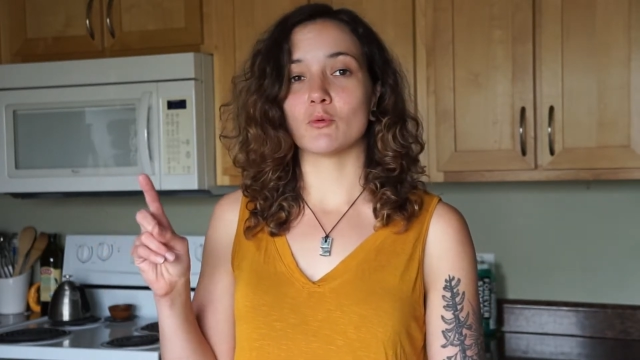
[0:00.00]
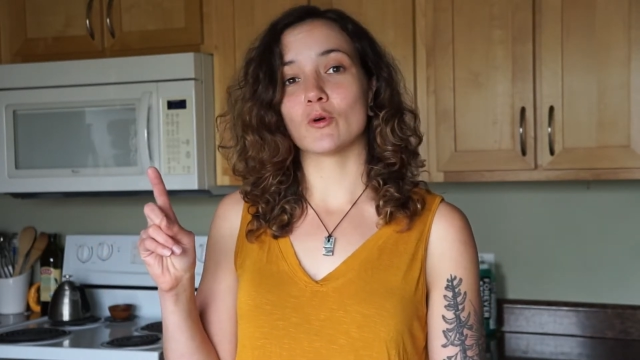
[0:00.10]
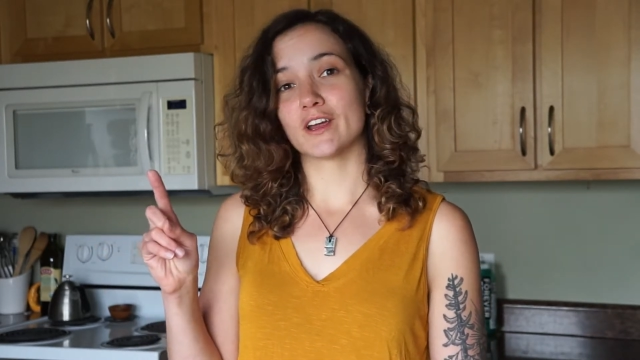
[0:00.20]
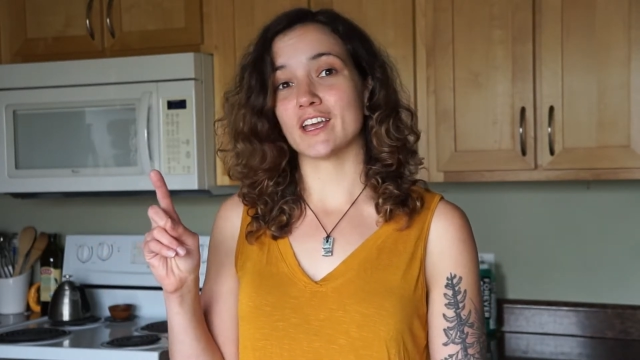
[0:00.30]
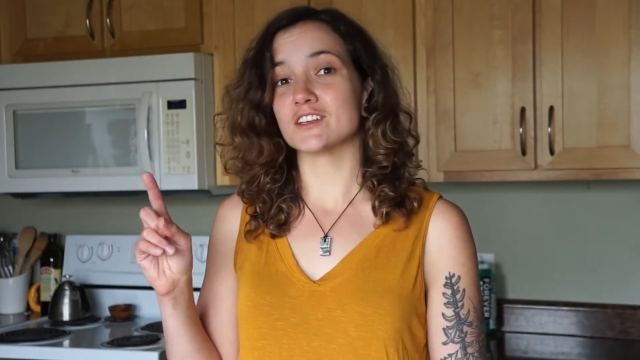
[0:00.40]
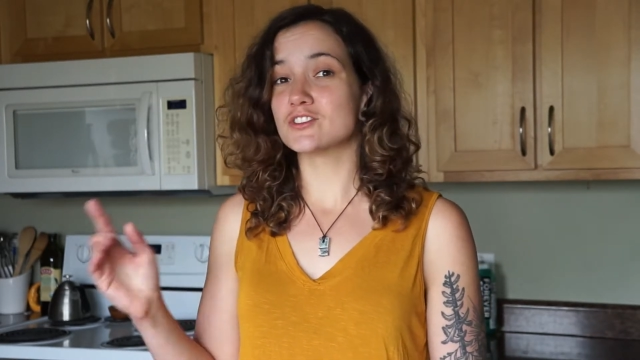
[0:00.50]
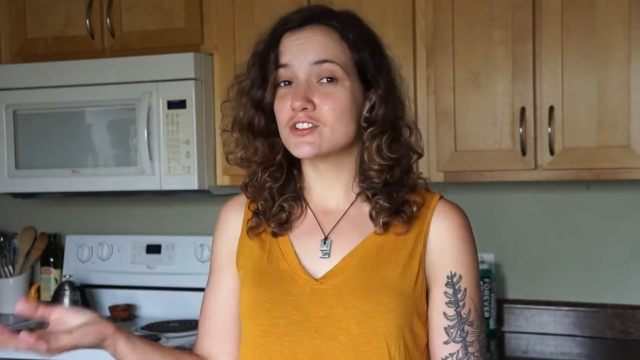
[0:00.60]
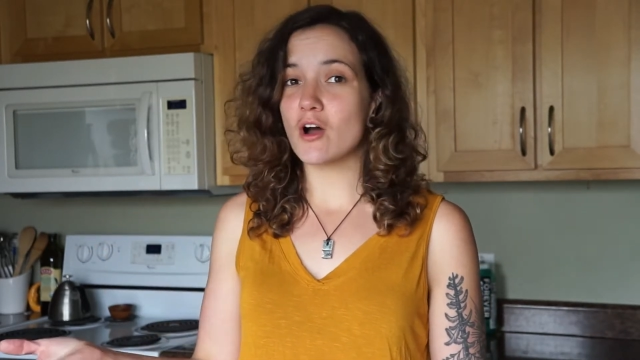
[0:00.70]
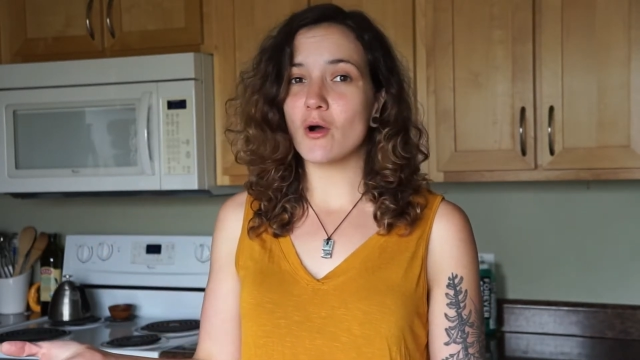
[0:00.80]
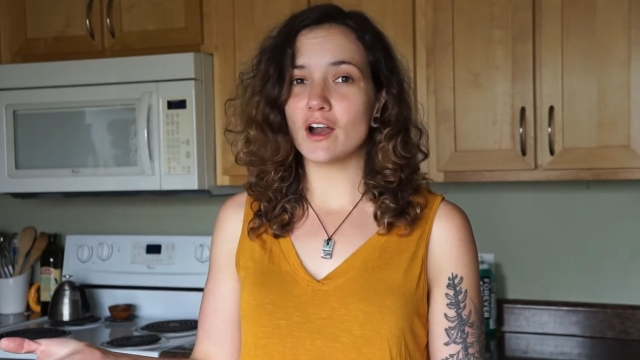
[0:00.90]
working so
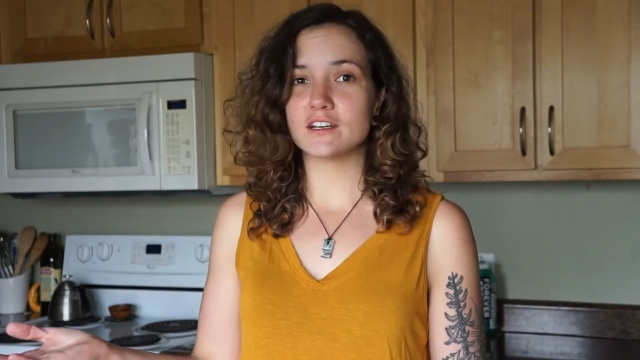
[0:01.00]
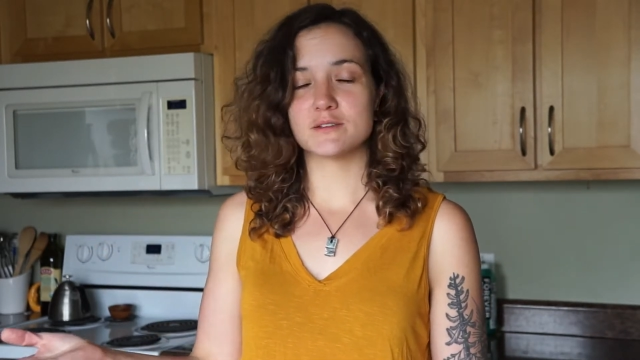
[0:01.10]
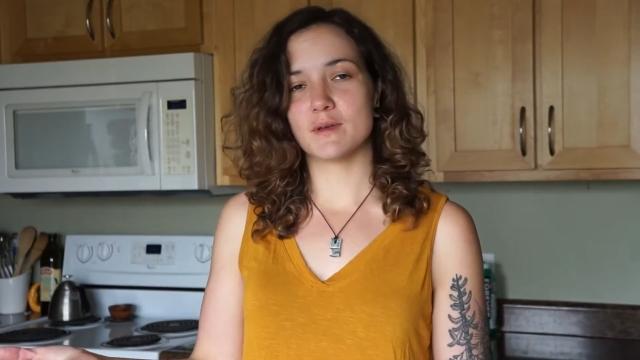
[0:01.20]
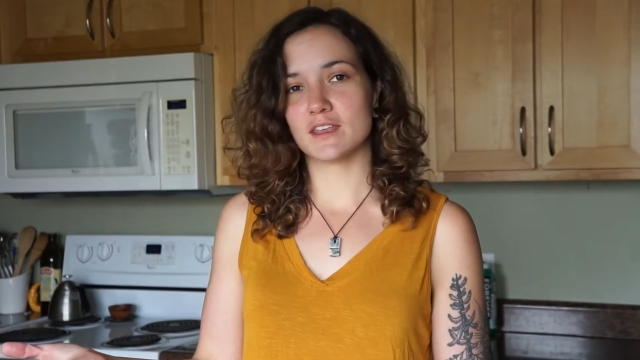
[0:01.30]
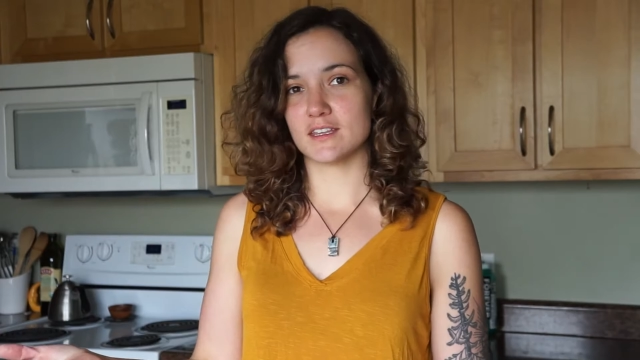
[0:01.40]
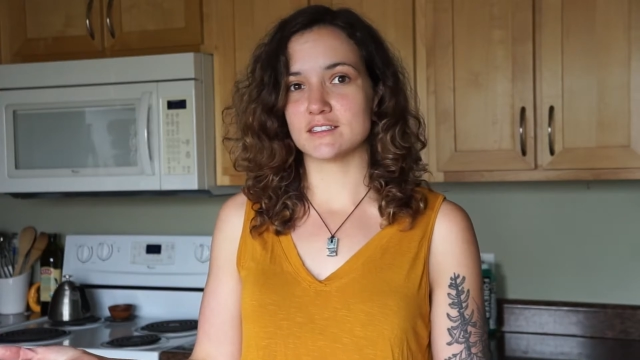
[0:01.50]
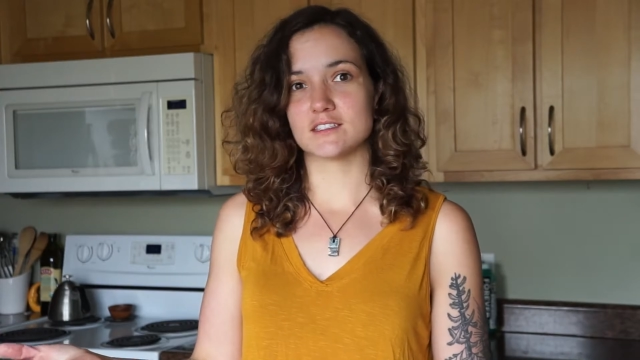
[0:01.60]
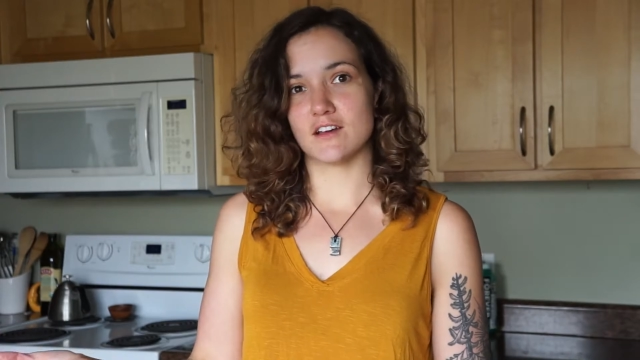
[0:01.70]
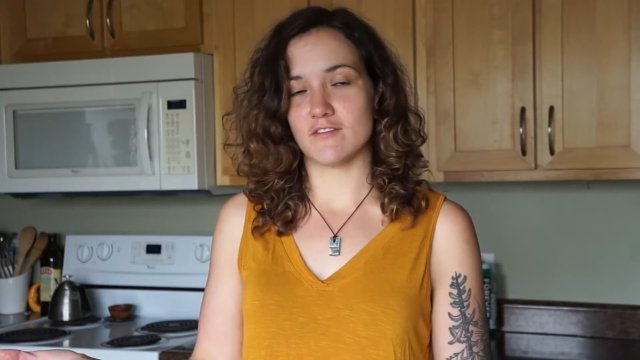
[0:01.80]
hard to make this stuff